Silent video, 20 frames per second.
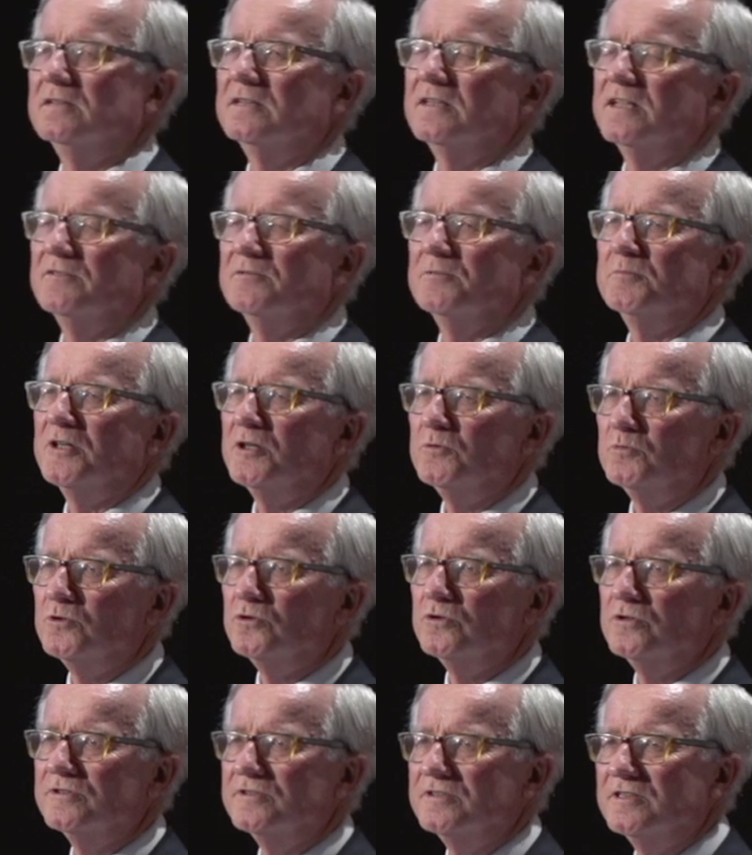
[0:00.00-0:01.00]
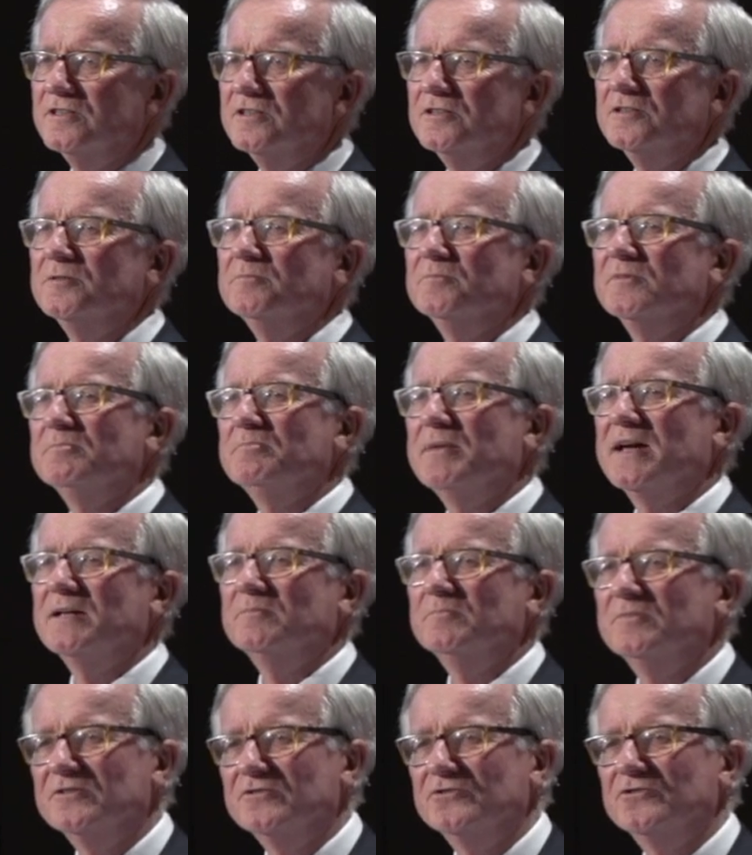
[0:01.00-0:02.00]
I have on my wall at home the
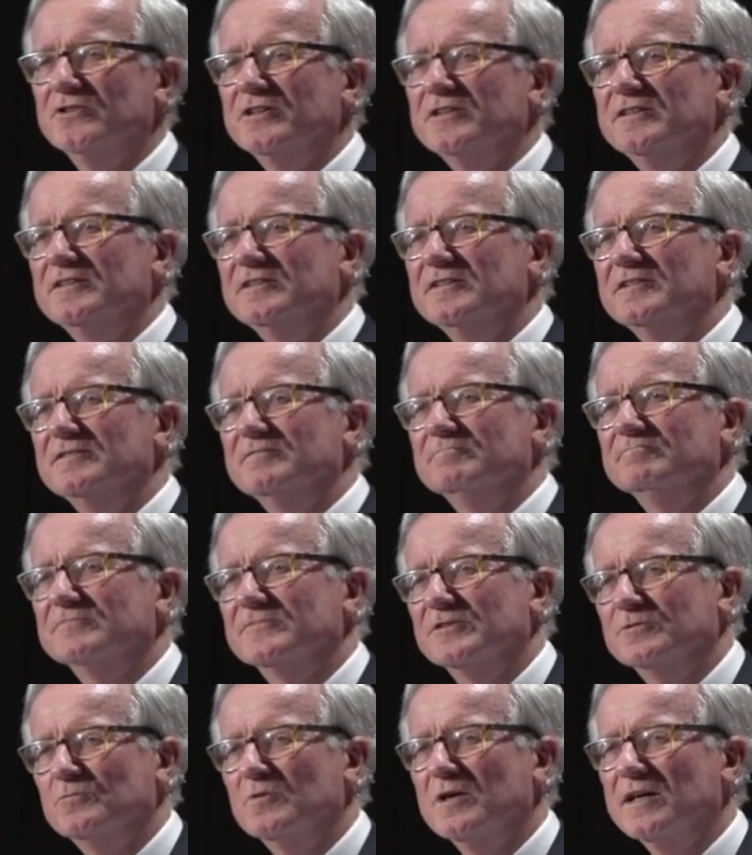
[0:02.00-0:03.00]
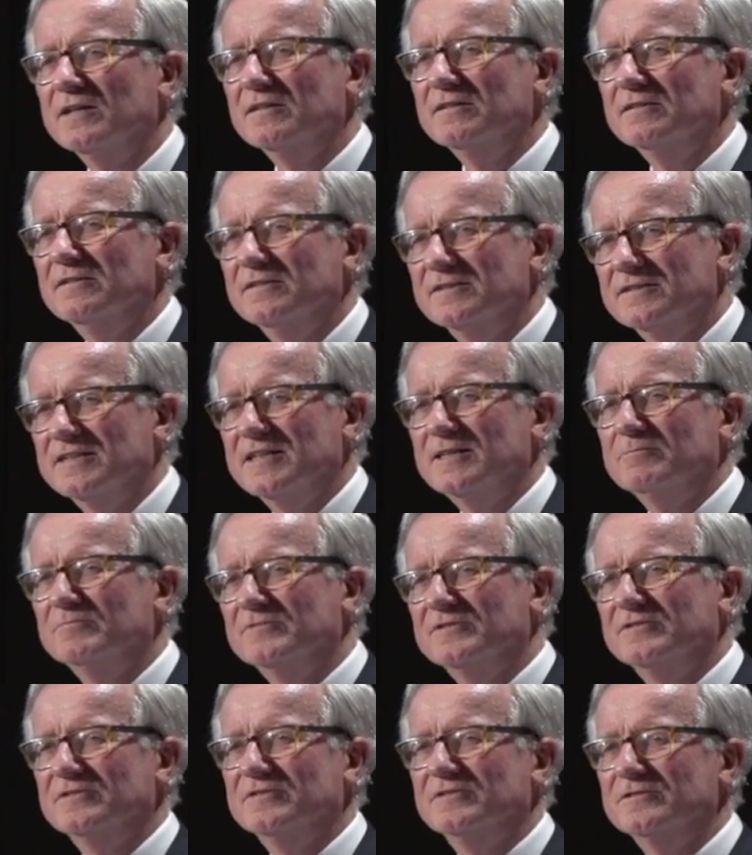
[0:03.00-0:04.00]
Batman Treaty, the one attempt
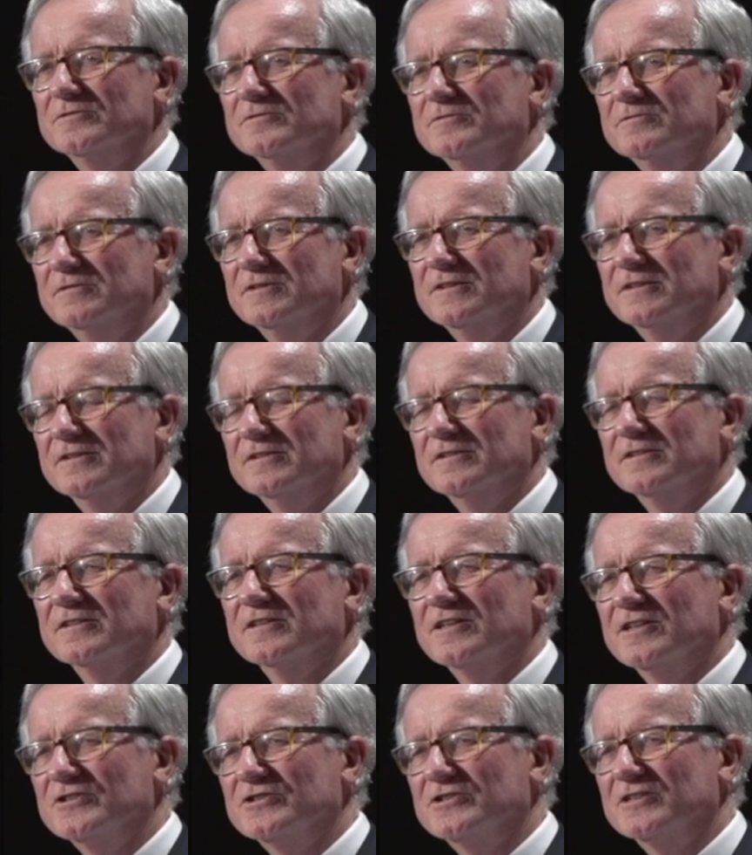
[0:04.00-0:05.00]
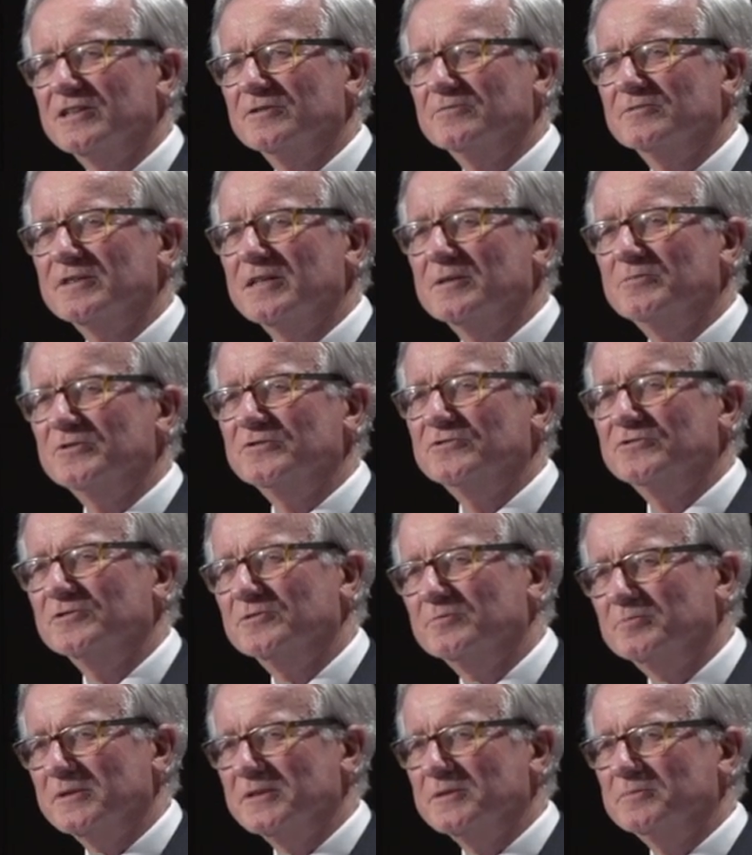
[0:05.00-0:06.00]
to negotiate with
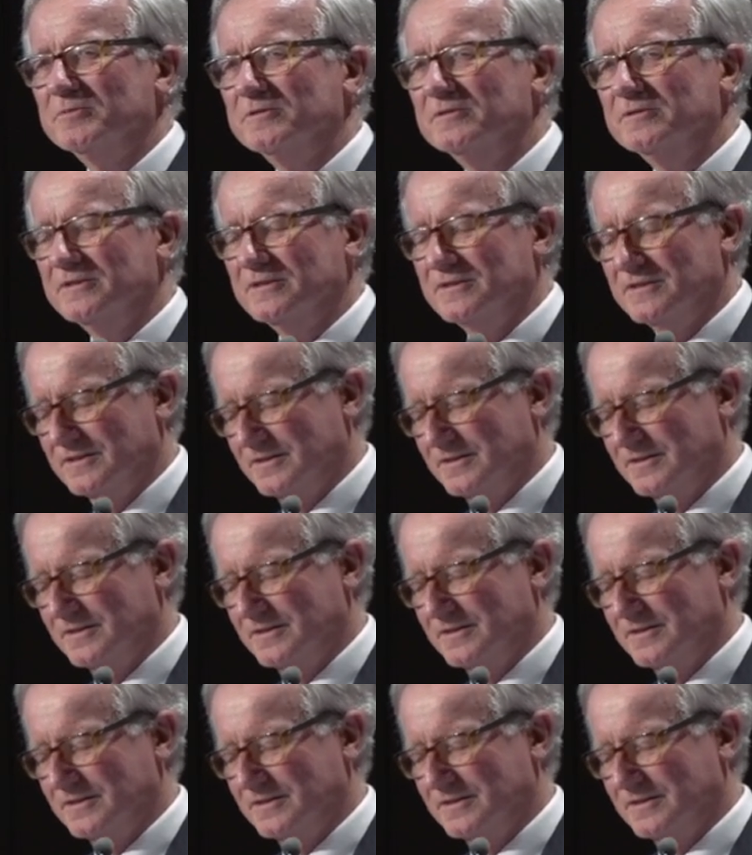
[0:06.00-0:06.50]
Aboriginal people